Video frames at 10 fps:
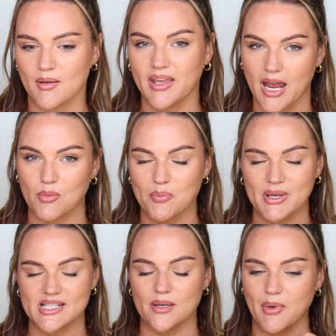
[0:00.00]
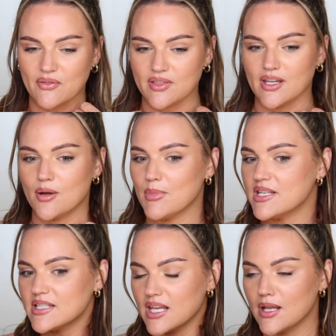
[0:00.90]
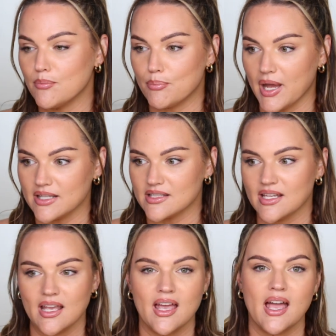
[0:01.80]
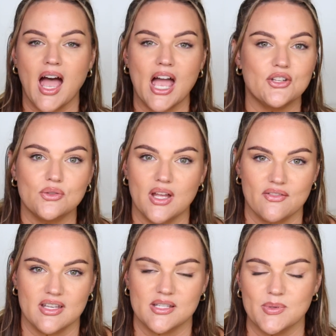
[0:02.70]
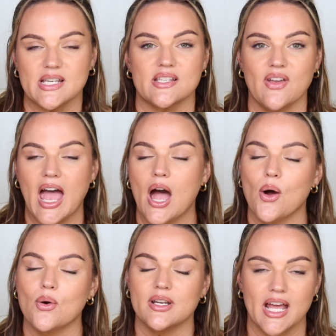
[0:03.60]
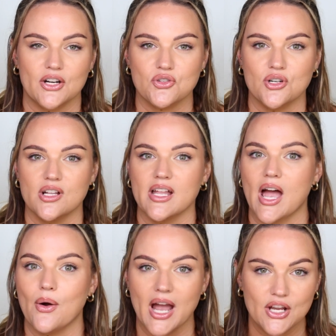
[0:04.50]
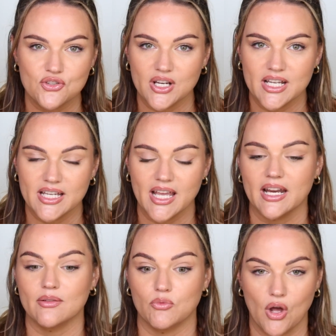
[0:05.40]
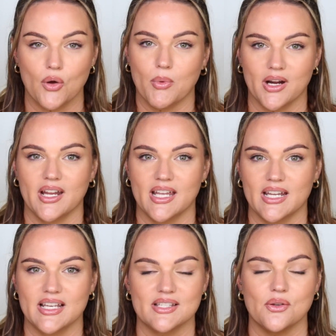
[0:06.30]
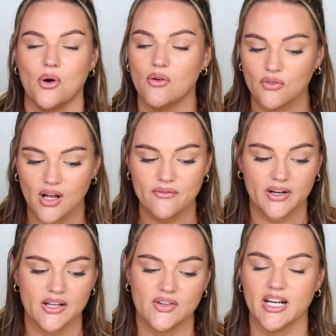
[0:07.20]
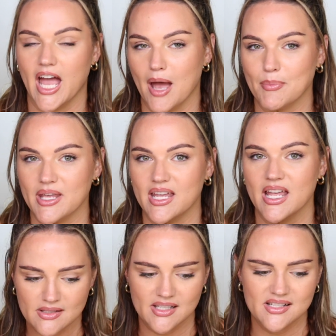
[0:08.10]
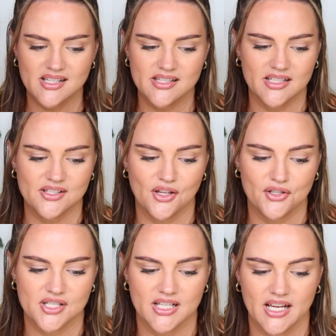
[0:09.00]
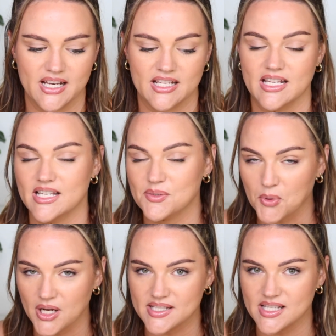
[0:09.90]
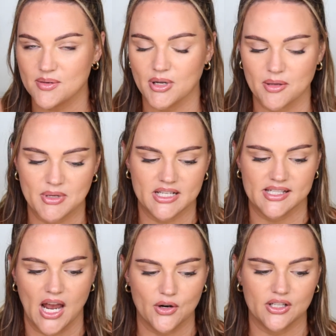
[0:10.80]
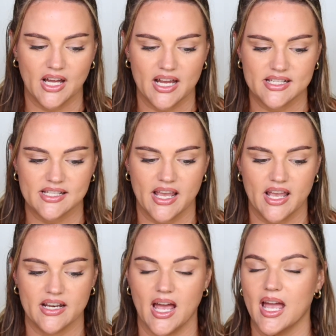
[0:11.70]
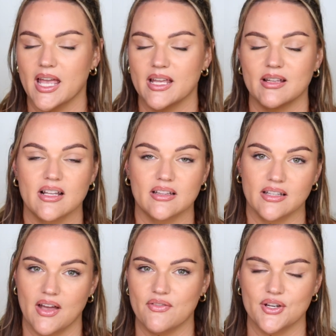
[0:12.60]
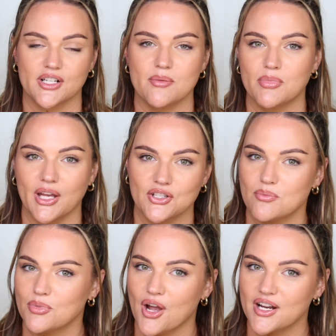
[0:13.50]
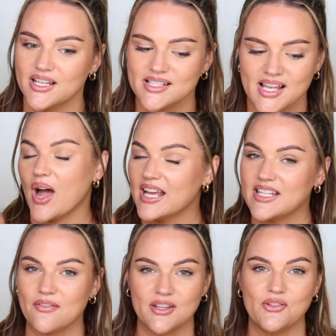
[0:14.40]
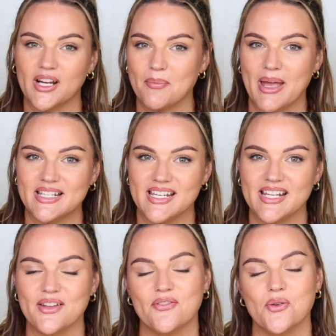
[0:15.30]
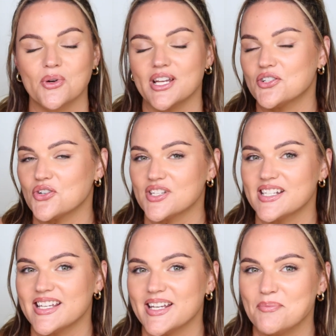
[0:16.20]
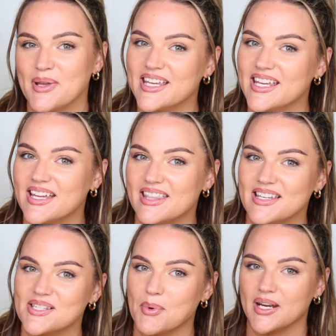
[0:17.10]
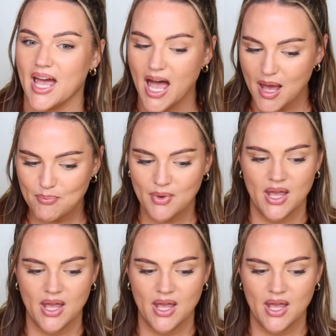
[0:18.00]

camera picks up everything on my skin, but I do love this because of how natural, how hydrating and long wearing it is. So overall, very, very happy. $66 Canadian is pricey, but I mean, it's Hourglass and I love their complexion products. I definitely recommend it if you were interested in picking this one up.